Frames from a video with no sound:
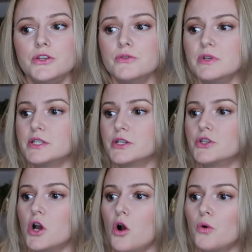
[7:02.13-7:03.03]
You need to
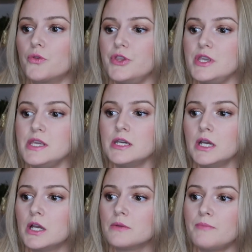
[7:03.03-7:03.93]
know the
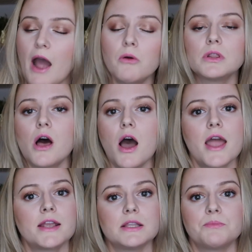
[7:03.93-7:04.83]

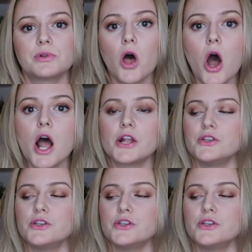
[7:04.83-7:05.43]
outline, the plot.